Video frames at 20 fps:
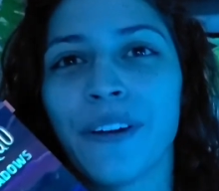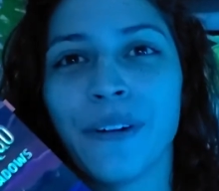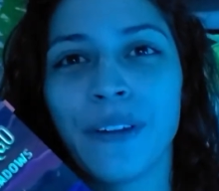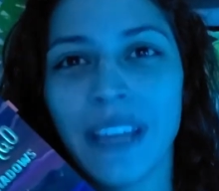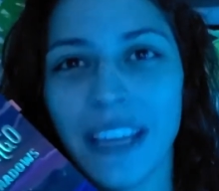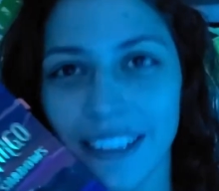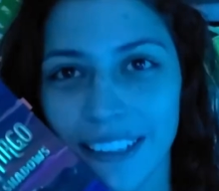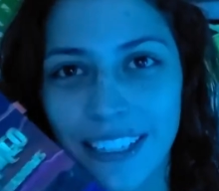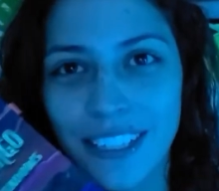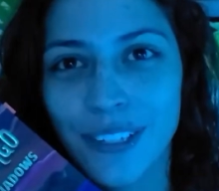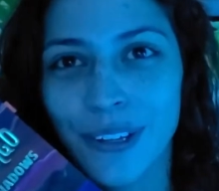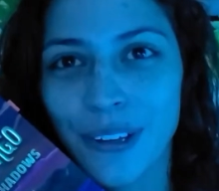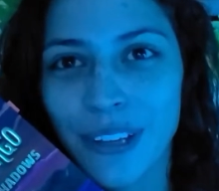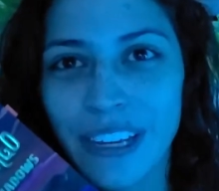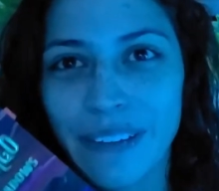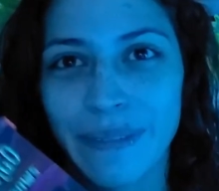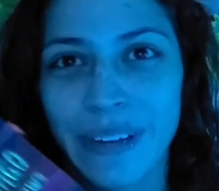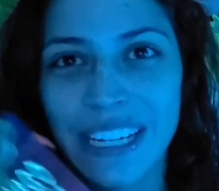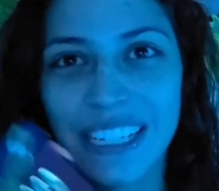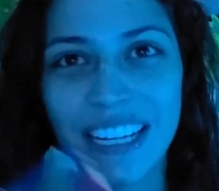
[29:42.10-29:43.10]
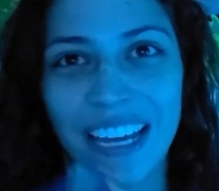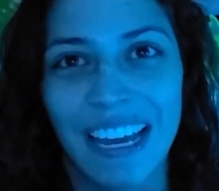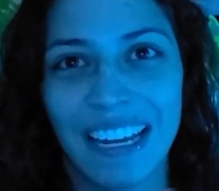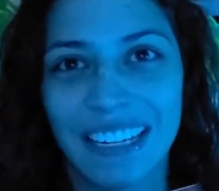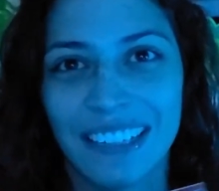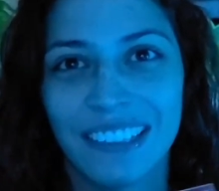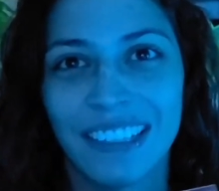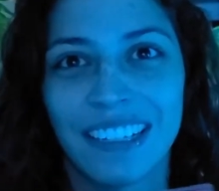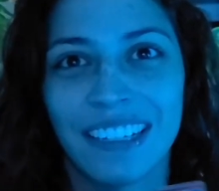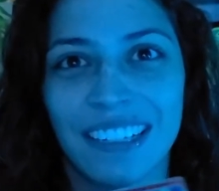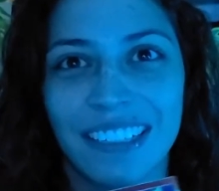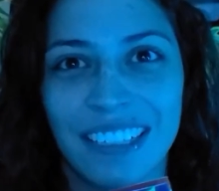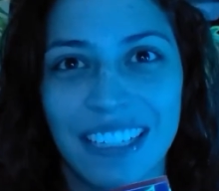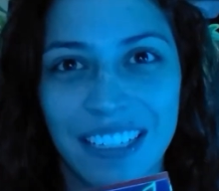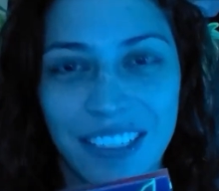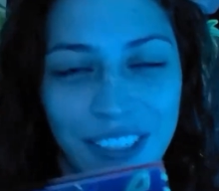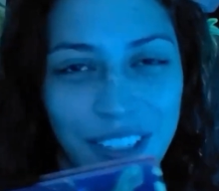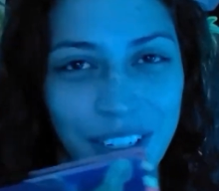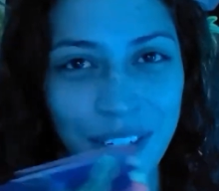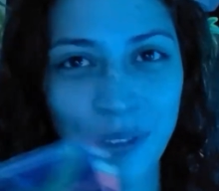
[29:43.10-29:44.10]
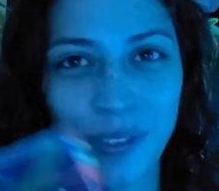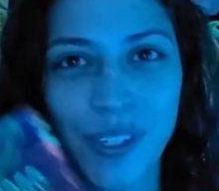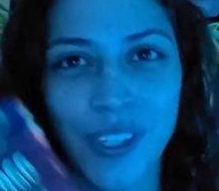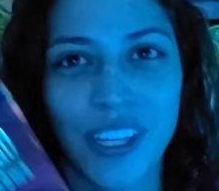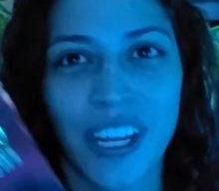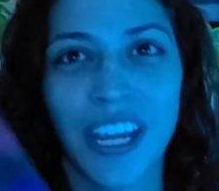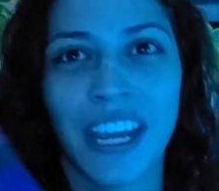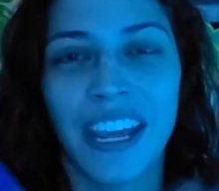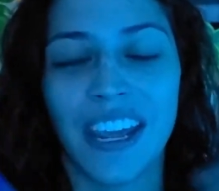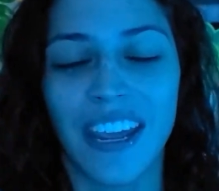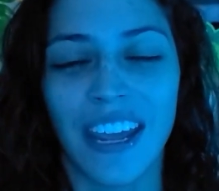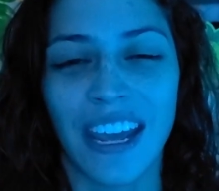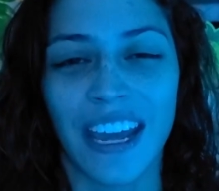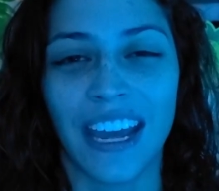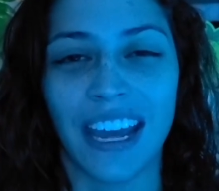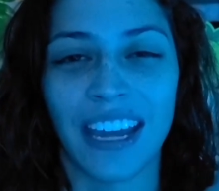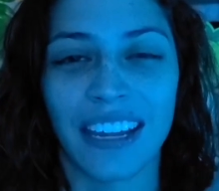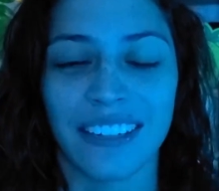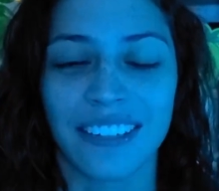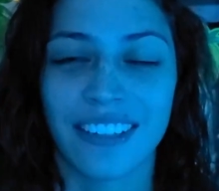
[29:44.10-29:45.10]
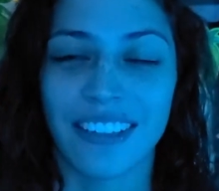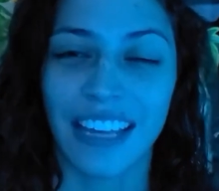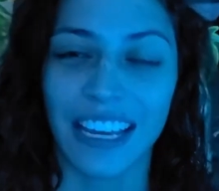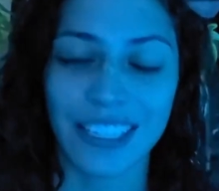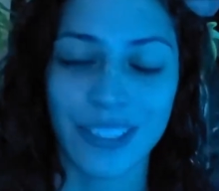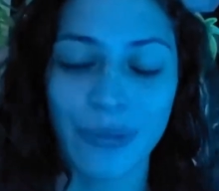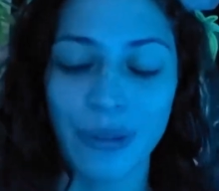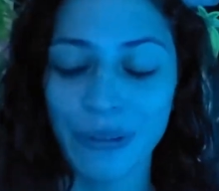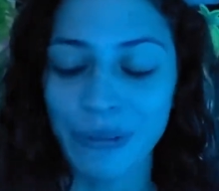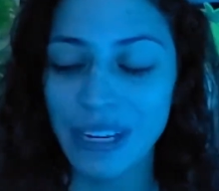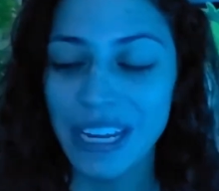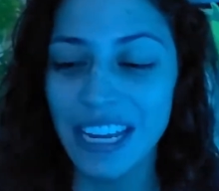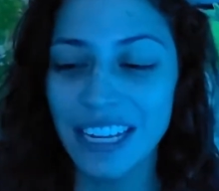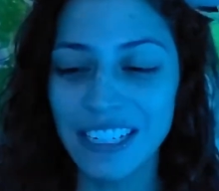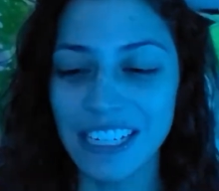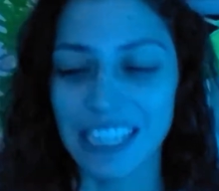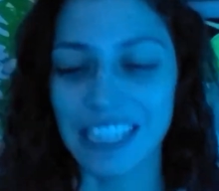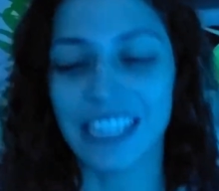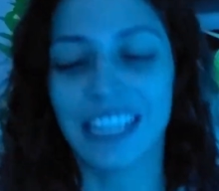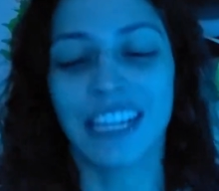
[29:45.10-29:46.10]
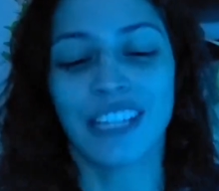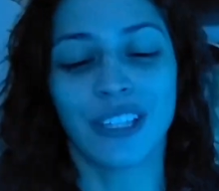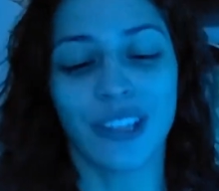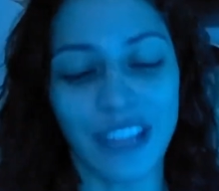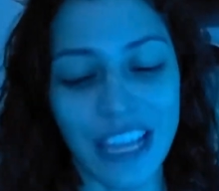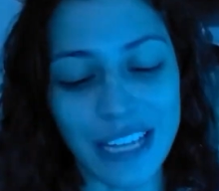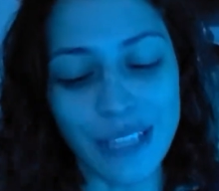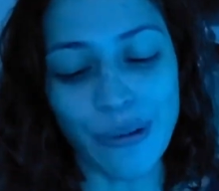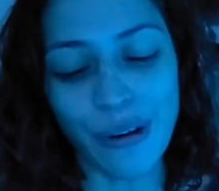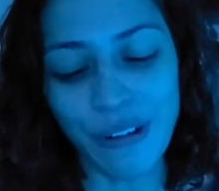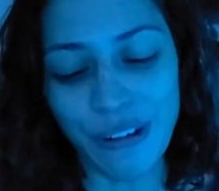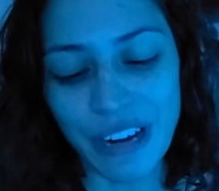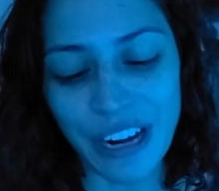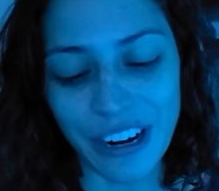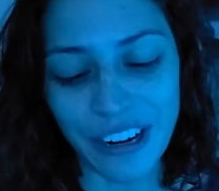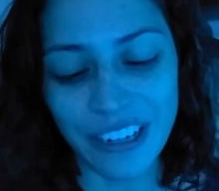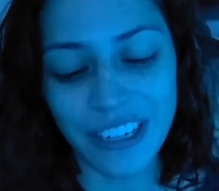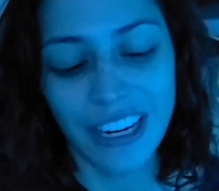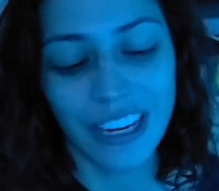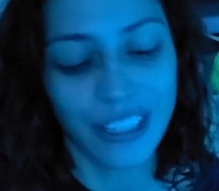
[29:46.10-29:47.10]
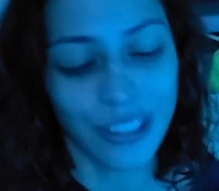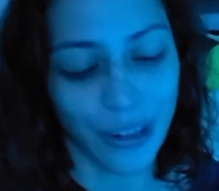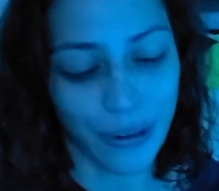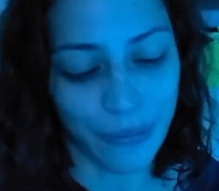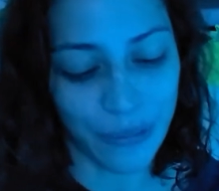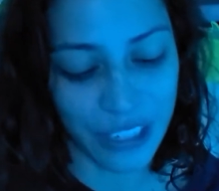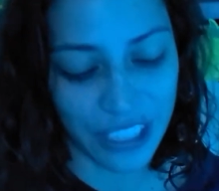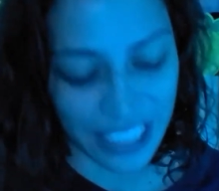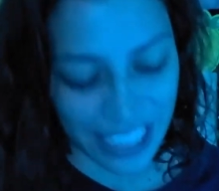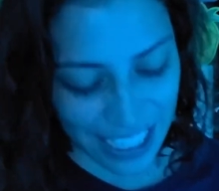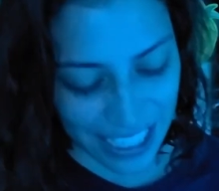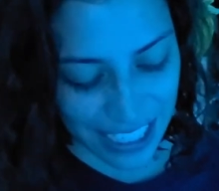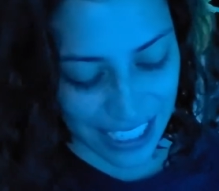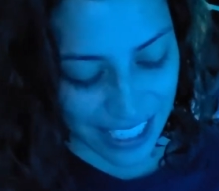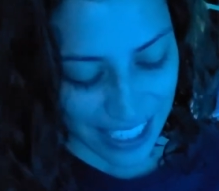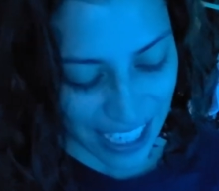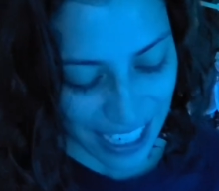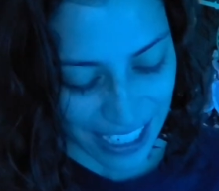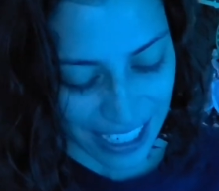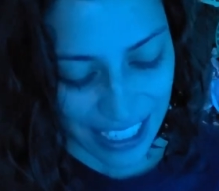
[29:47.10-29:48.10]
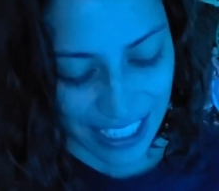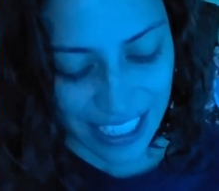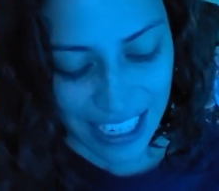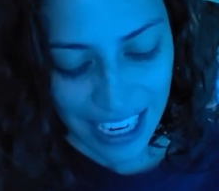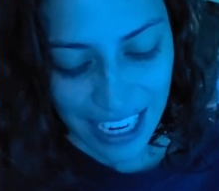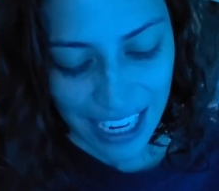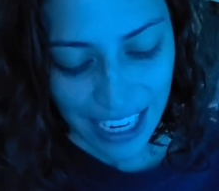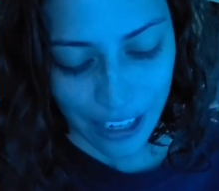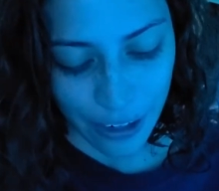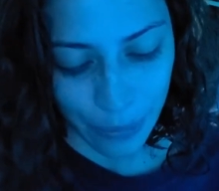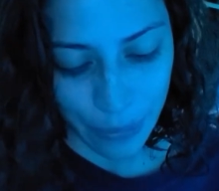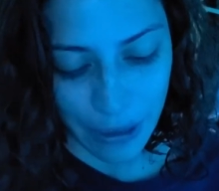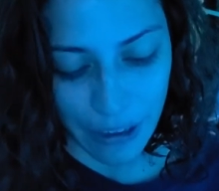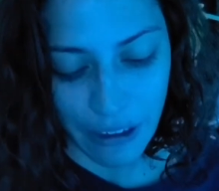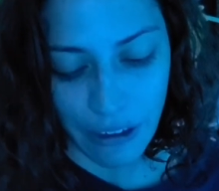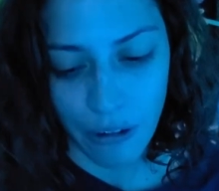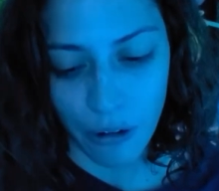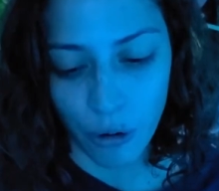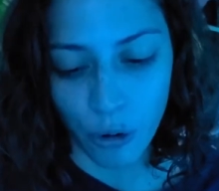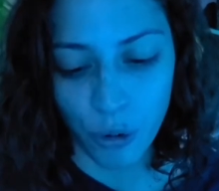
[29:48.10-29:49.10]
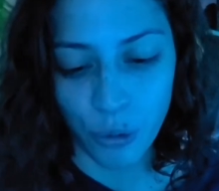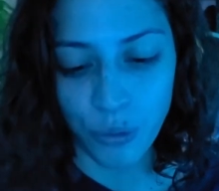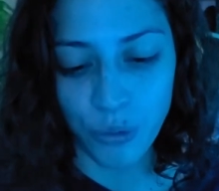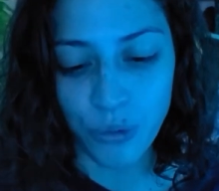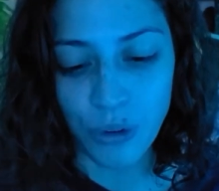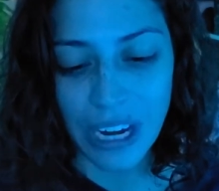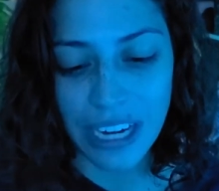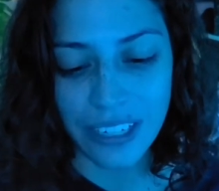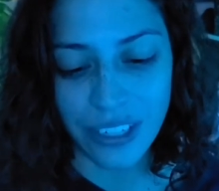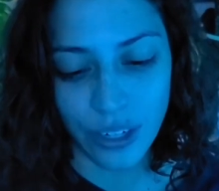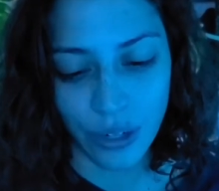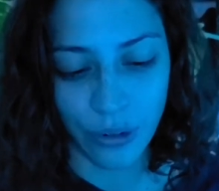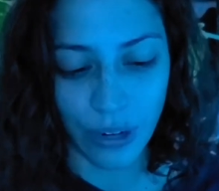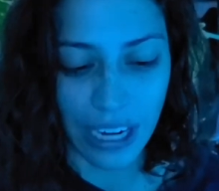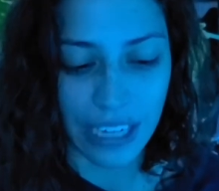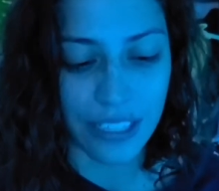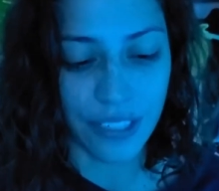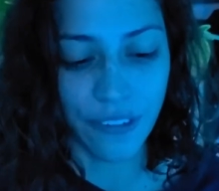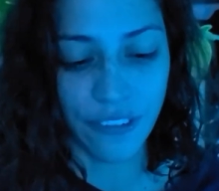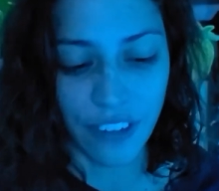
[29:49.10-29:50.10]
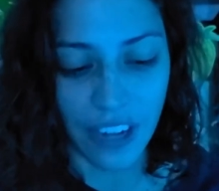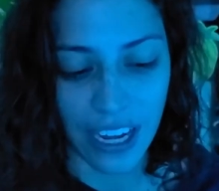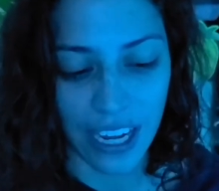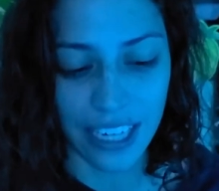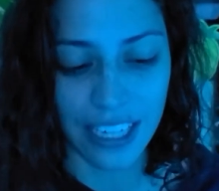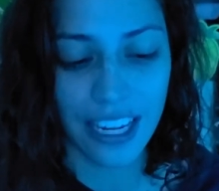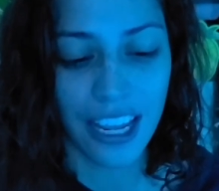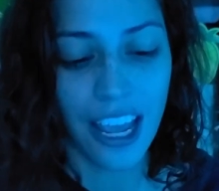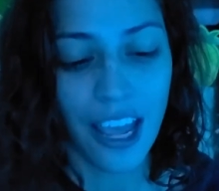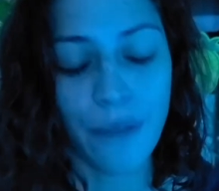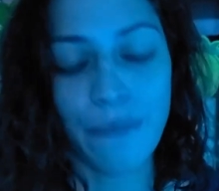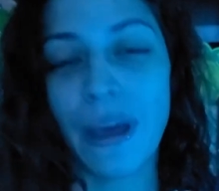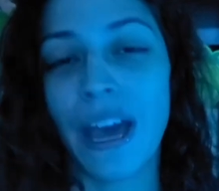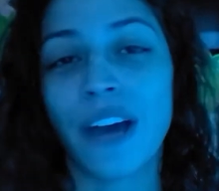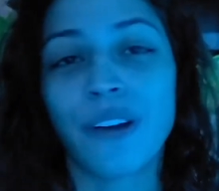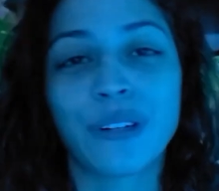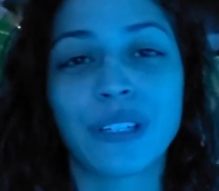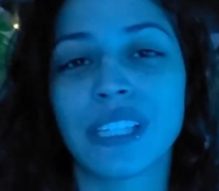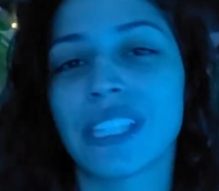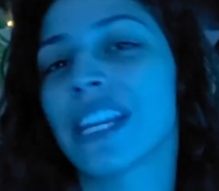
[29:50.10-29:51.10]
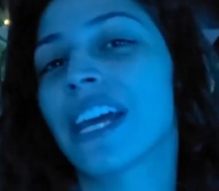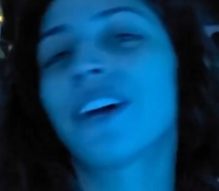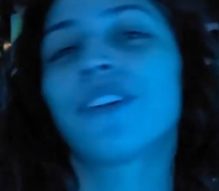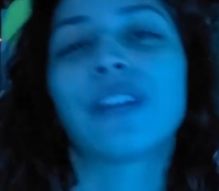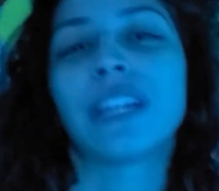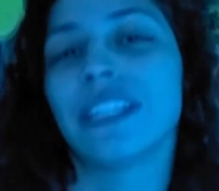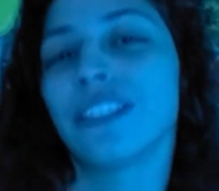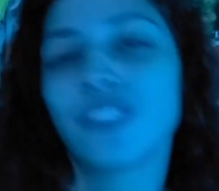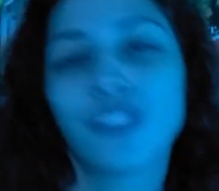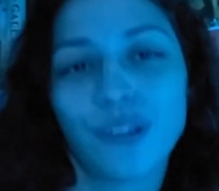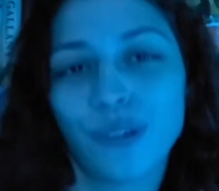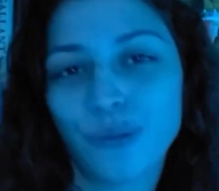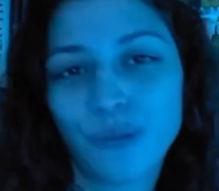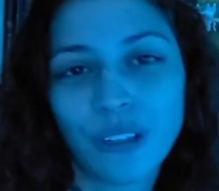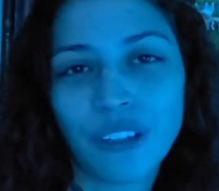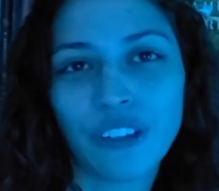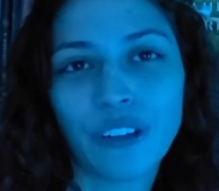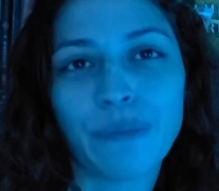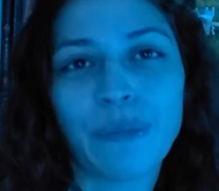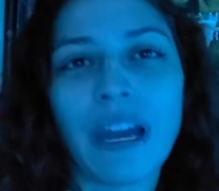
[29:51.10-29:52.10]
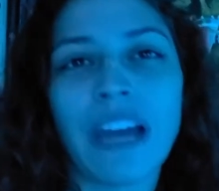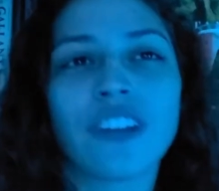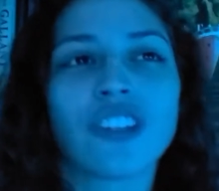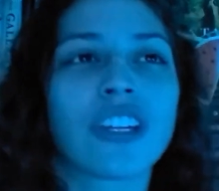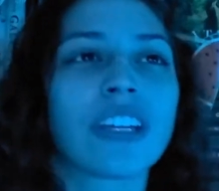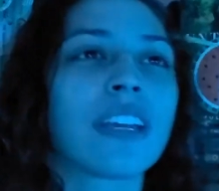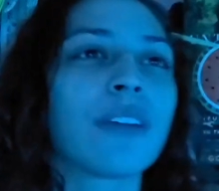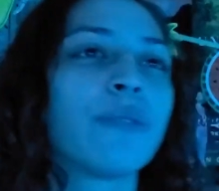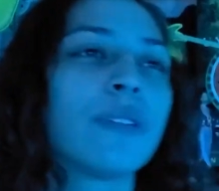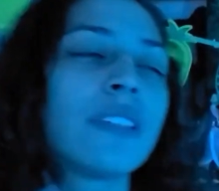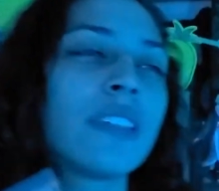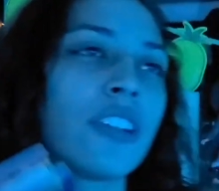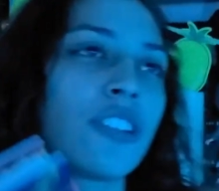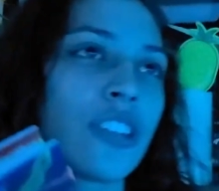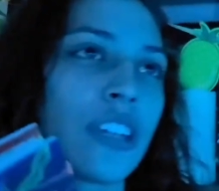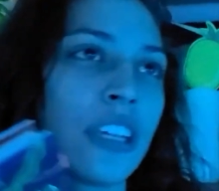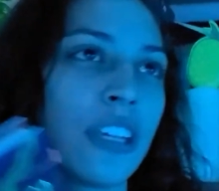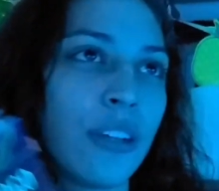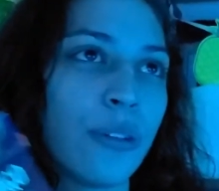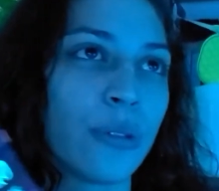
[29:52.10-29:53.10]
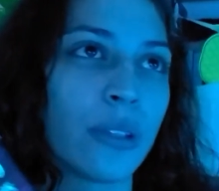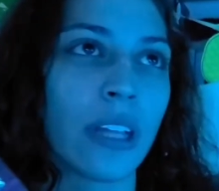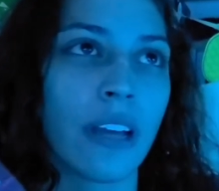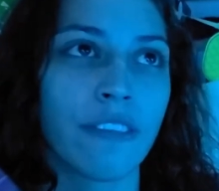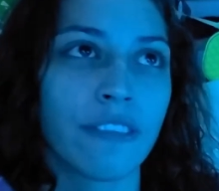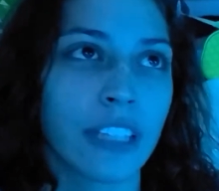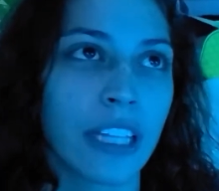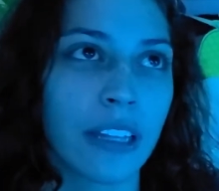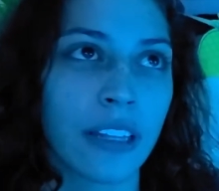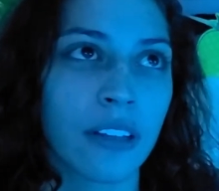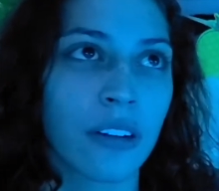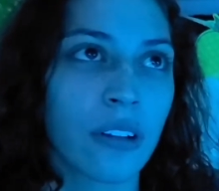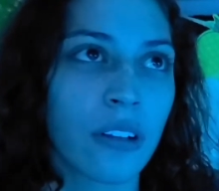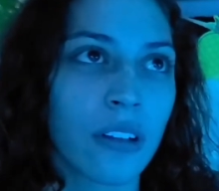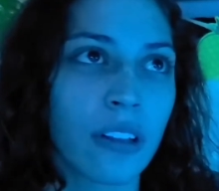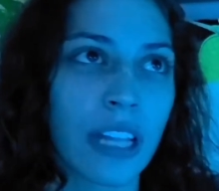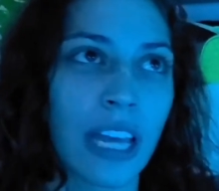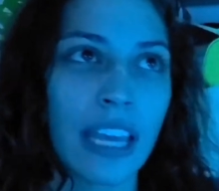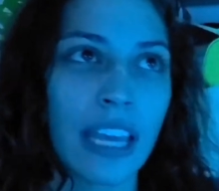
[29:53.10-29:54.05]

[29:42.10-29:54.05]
okay, let's go get my dad and the Niños, and that's where we ended. So that's where we are. So I'm really excited. It'll be great fun. Pao is now in tune with her magic. It was such a cute, lovely little,